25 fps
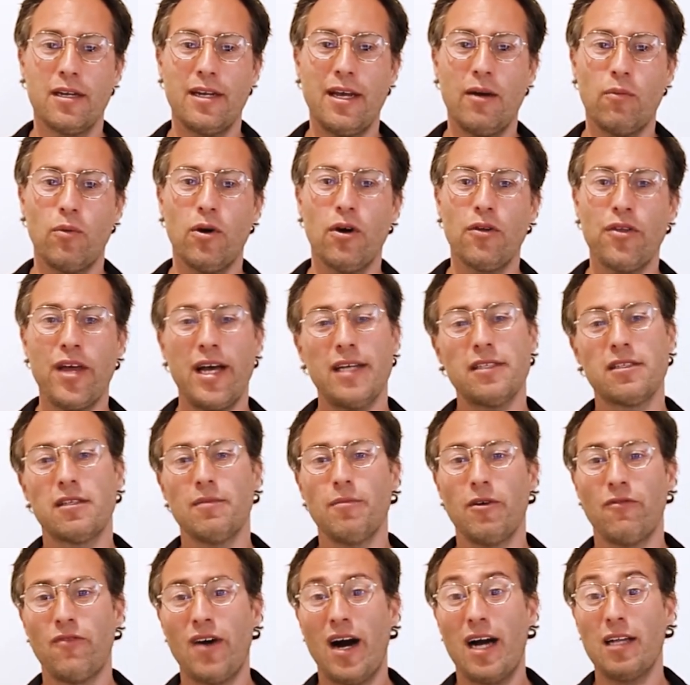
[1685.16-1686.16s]
NetWealth has
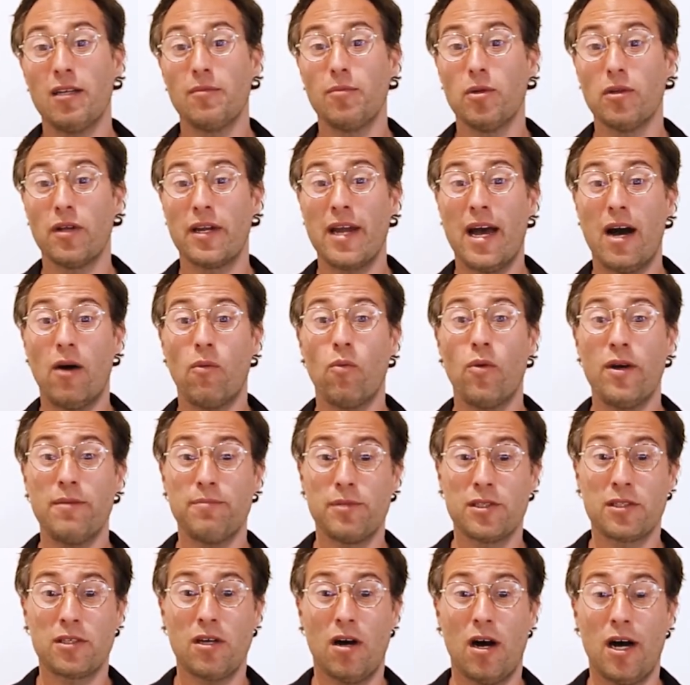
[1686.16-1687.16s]
them available on our
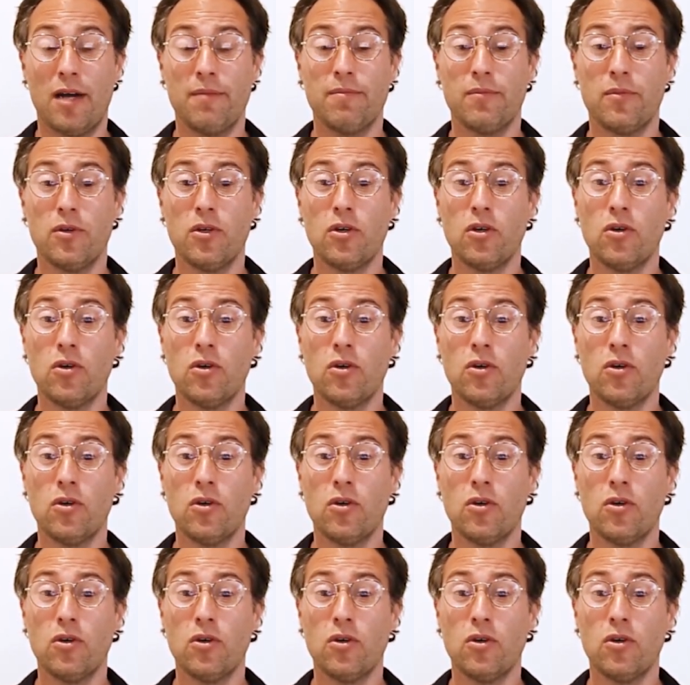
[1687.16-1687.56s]
website,